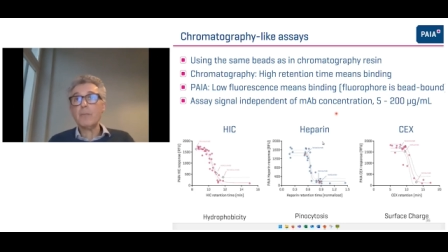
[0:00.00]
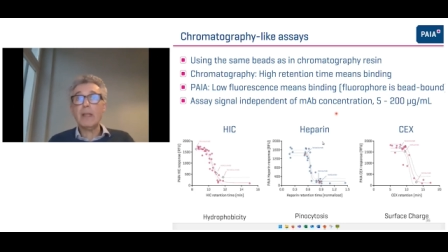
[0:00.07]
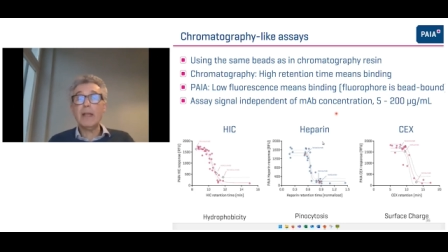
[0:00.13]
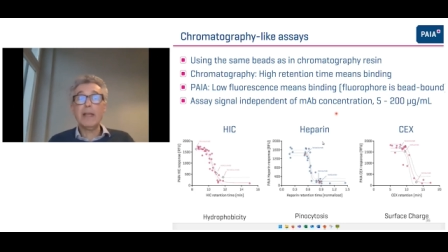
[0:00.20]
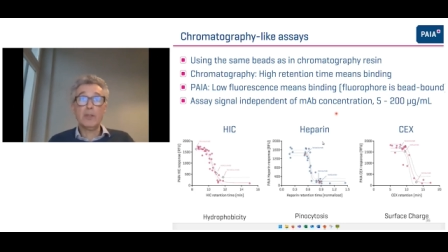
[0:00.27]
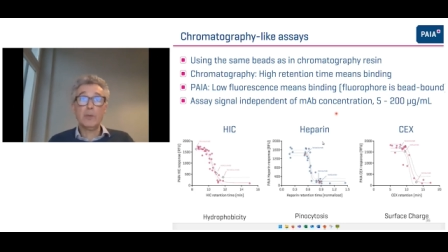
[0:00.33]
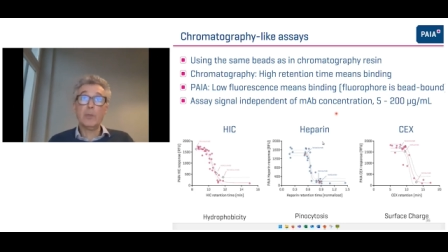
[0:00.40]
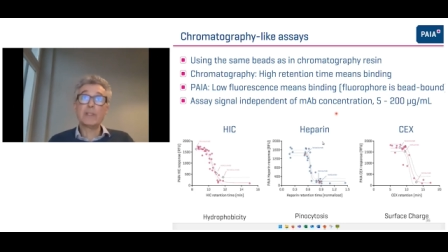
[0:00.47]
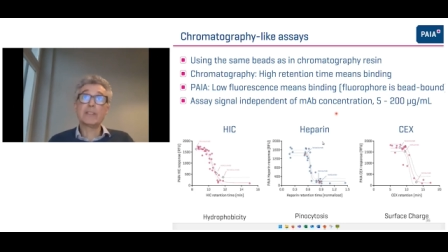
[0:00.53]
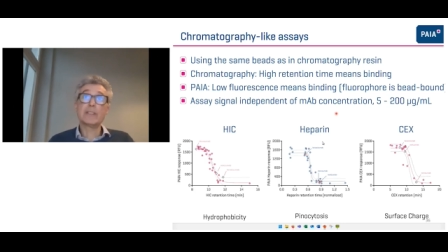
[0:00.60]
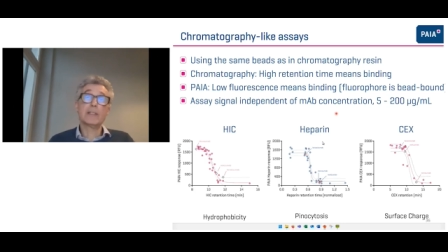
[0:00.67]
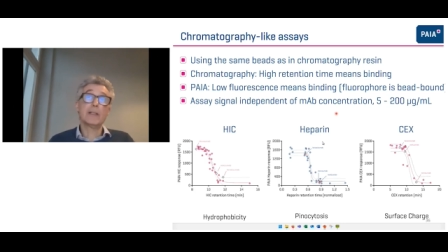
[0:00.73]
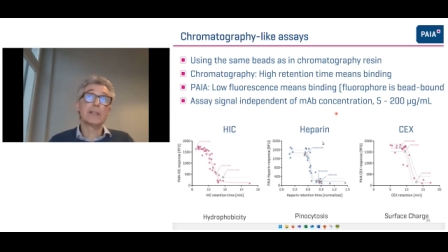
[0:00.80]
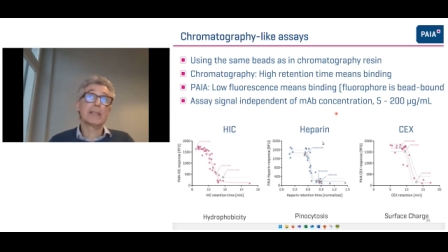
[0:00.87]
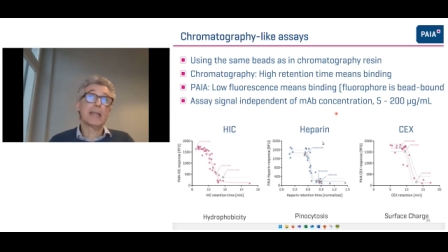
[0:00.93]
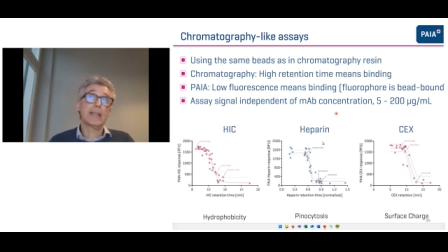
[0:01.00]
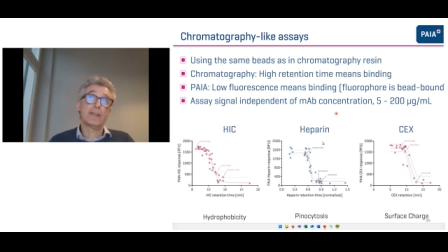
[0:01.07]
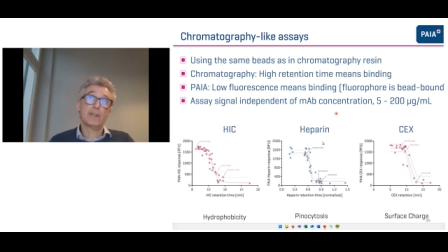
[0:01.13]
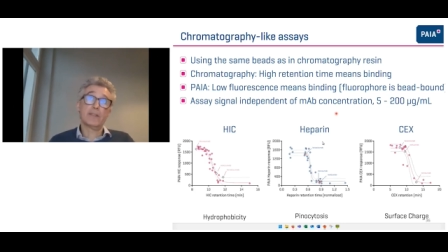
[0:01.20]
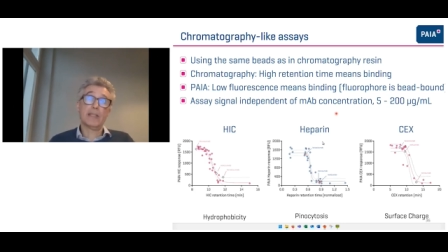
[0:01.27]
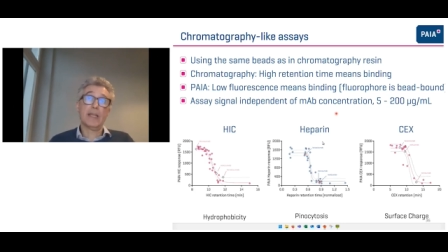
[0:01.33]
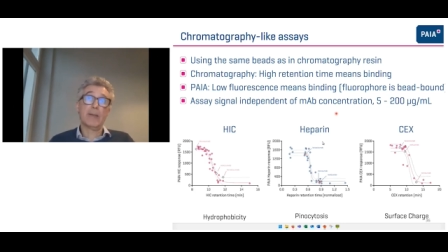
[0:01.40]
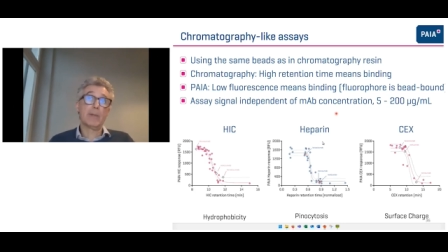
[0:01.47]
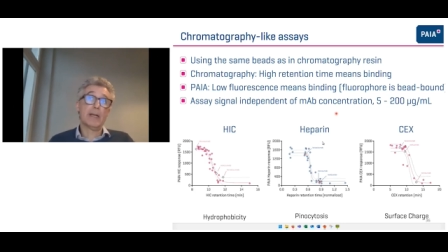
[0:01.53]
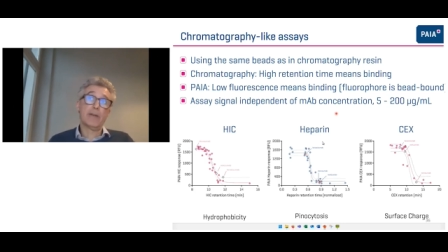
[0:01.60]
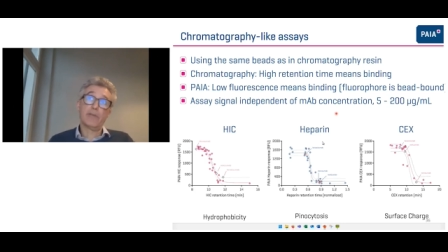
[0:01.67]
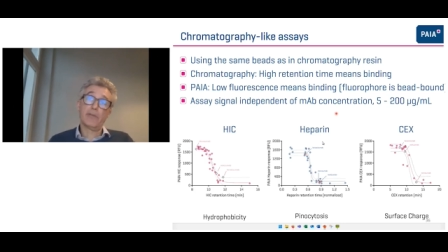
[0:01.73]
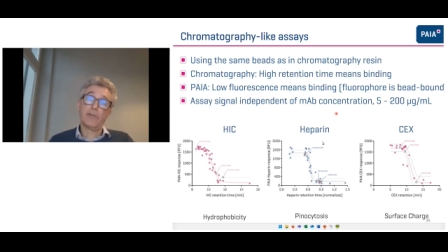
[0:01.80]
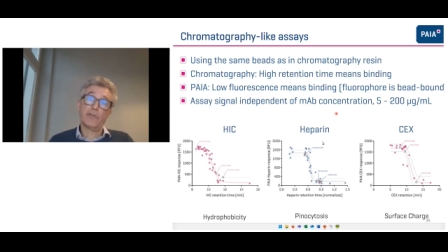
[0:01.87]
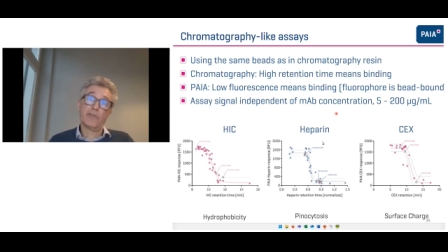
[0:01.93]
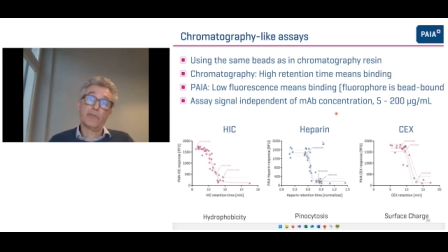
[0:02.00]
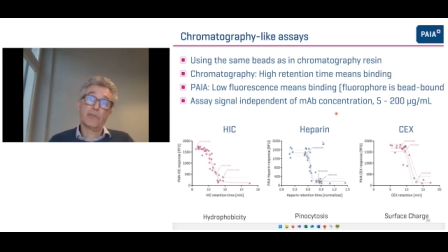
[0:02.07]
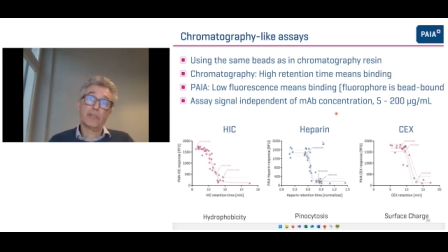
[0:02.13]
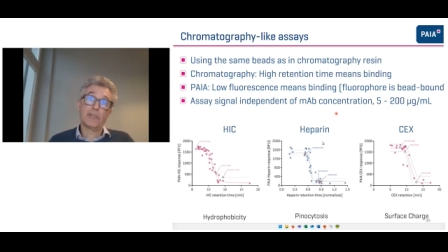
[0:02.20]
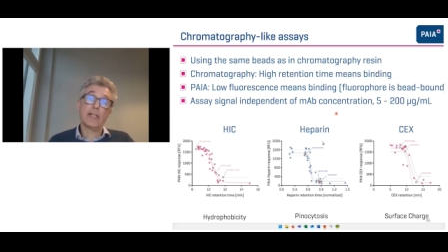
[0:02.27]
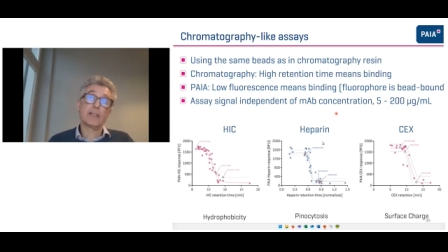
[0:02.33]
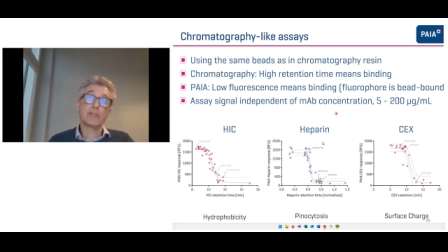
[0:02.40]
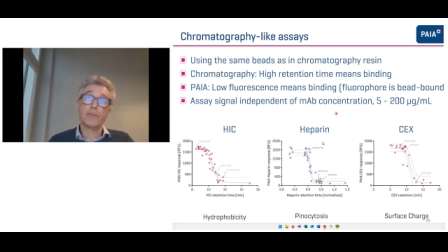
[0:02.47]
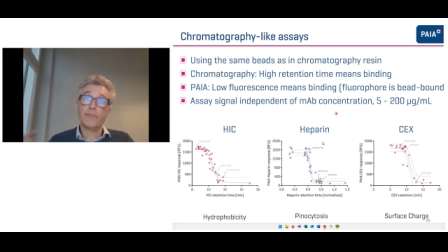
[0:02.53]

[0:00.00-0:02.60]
and you will still get the same kind of results.